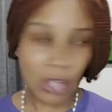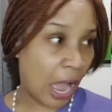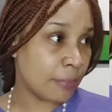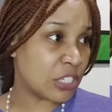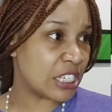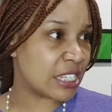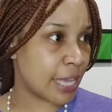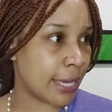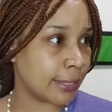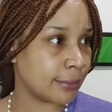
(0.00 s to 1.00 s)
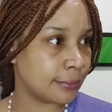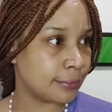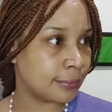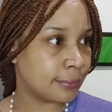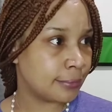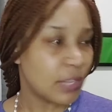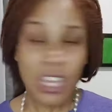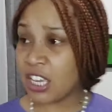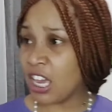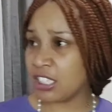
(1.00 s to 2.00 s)
I'm just saying.
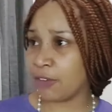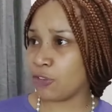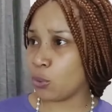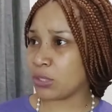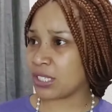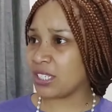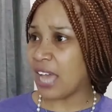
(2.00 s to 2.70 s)
Because if you was a